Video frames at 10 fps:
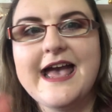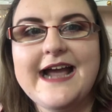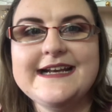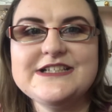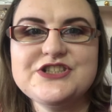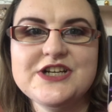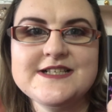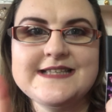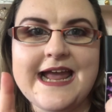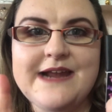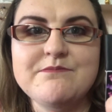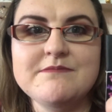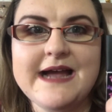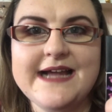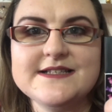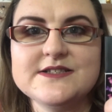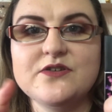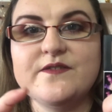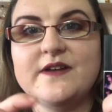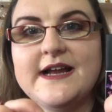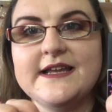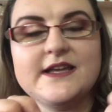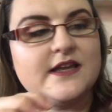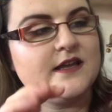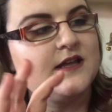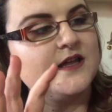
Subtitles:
And it's just a matte sort of like